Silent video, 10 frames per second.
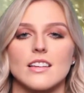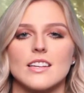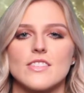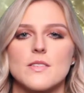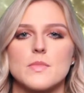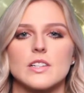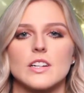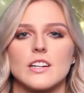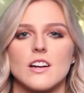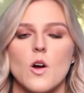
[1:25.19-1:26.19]
Olivia
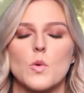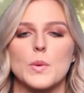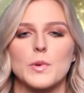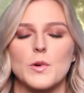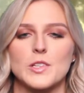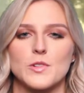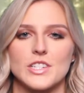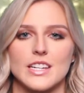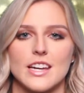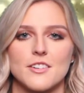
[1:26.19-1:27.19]
Miller, Ripley, West
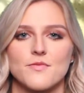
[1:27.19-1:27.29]
Virginia.